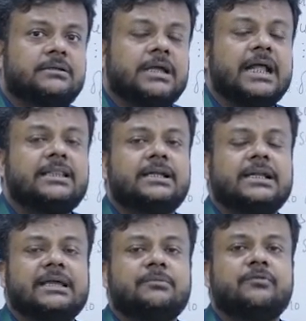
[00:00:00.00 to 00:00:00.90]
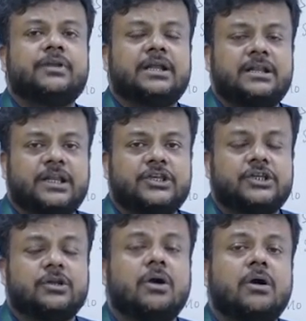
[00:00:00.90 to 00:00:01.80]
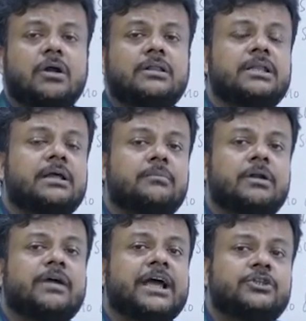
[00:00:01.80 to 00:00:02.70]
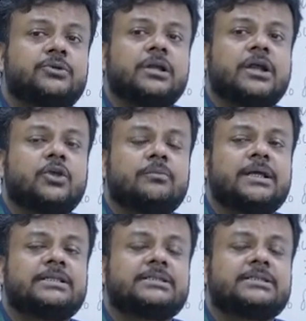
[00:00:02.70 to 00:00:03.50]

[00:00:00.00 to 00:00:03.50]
at the time of declaration, or the number of actual arguments